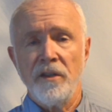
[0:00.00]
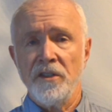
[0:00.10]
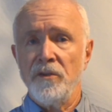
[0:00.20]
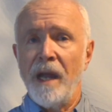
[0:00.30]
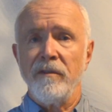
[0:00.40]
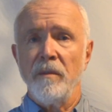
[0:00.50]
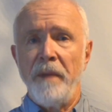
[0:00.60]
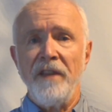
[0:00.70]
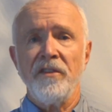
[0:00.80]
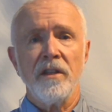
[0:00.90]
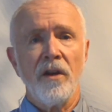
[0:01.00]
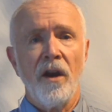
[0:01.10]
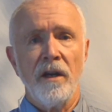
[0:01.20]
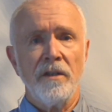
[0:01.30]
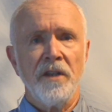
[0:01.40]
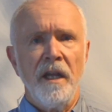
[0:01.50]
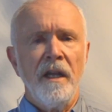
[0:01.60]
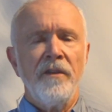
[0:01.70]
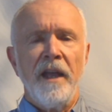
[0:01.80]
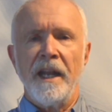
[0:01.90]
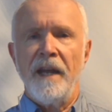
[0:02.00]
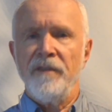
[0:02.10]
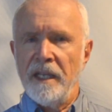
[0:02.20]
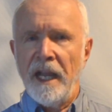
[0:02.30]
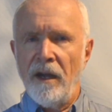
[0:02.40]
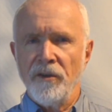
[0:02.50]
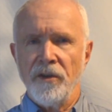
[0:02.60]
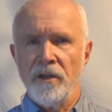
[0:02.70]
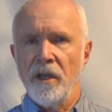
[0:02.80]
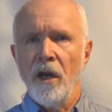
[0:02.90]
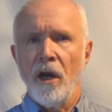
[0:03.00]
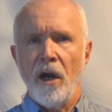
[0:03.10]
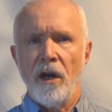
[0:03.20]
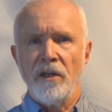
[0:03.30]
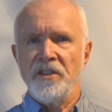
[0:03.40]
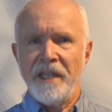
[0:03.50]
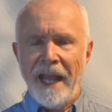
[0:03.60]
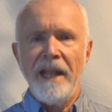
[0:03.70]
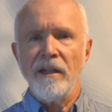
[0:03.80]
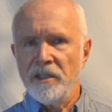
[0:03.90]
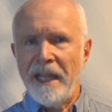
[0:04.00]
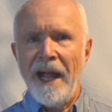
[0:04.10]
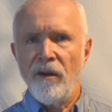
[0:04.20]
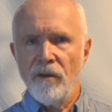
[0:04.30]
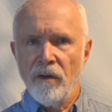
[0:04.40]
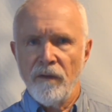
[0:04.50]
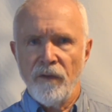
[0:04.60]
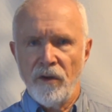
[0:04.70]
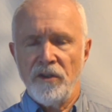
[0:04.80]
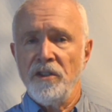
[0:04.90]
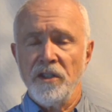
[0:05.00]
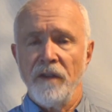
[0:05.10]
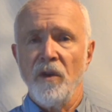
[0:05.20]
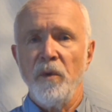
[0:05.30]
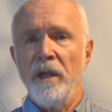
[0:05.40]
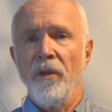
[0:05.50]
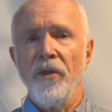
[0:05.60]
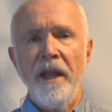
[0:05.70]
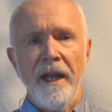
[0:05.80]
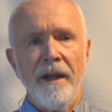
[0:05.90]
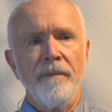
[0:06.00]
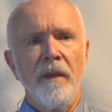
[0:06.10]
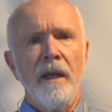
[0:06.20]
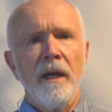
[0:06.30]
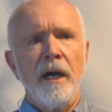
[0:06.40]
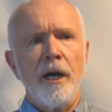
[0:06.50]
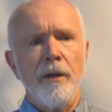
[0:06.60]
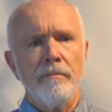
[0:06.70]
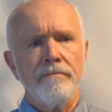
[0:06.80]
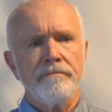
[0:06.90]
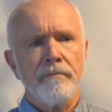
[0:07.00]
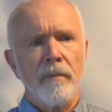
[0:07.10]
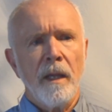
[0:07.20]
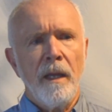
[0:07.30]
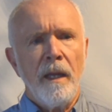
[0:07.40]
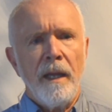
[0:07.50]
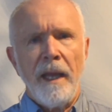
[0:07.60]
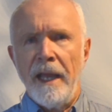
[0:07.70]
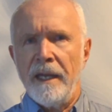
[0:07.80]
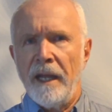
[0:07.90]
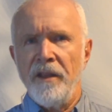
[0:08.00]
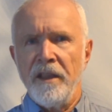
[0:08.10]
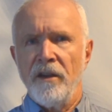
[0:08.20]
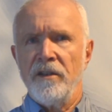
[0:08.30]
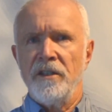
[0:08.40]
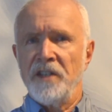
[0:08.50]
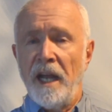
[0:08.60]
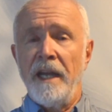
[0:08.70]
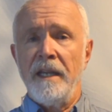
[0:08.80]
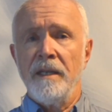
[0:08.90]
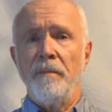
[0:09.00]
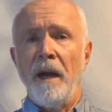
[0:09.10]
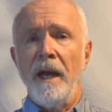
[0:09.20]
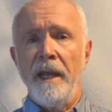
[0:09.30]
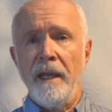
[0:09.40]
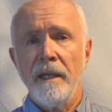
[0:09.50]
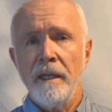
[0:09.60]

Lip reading: and travel bass guitars that I've encountered are scaled down versions of the real thing. And I think they're designed by,